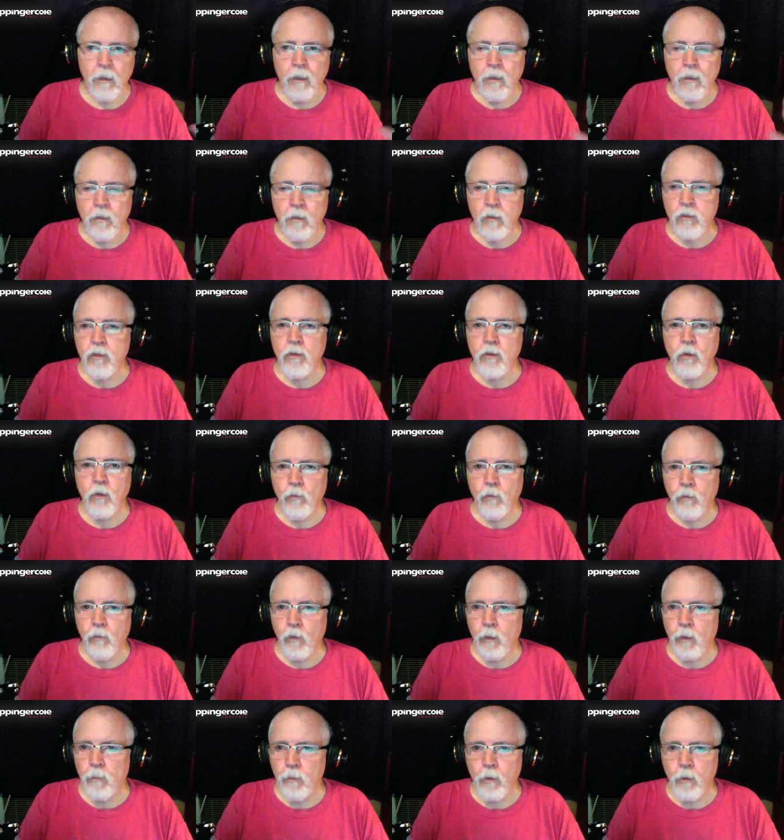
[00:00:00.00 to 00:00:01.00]
This is all
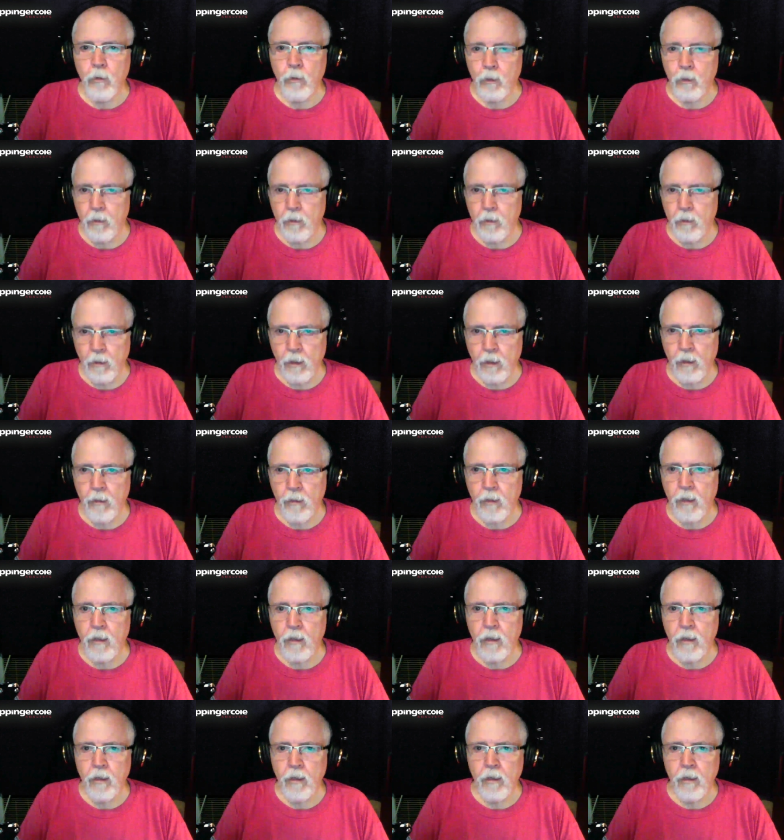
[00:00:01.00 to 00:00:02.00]
very broken. I
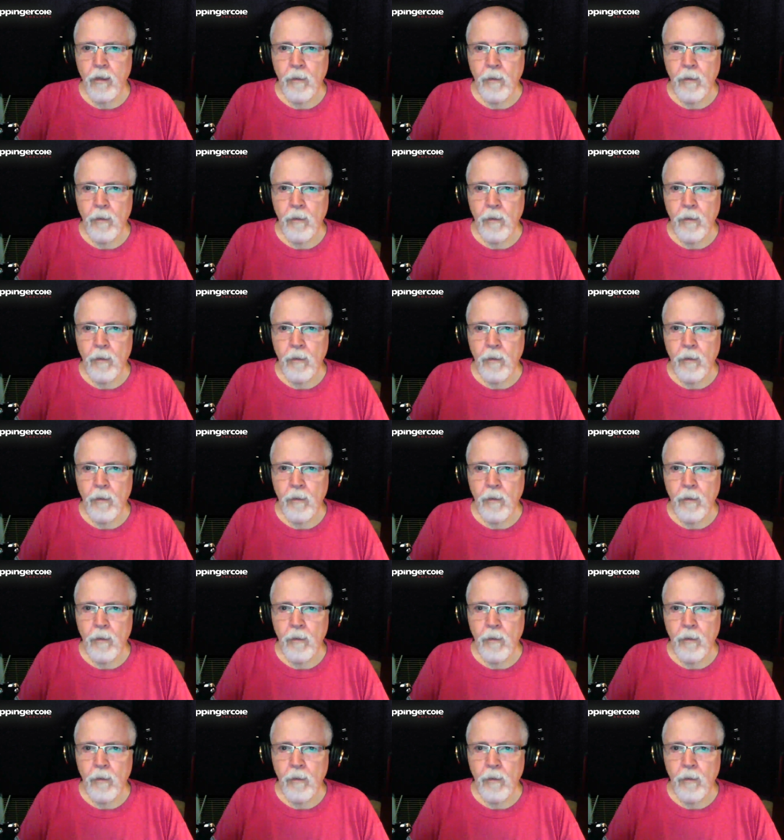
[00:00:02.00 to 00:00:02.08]
think